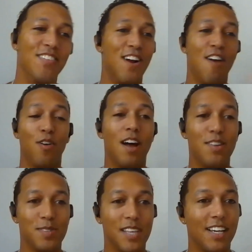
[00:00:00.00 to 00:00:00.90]
I'm sure everyone
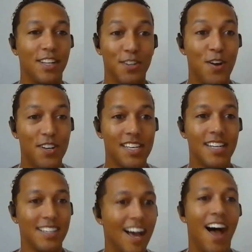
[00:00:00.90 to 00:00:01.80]
else was like, "New York
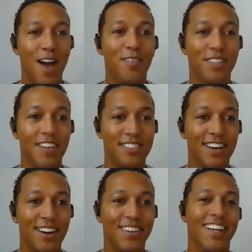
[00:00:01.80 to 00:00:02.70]
City, I would love to
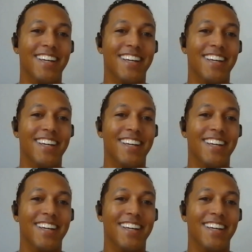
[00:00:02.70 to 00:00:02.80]
go."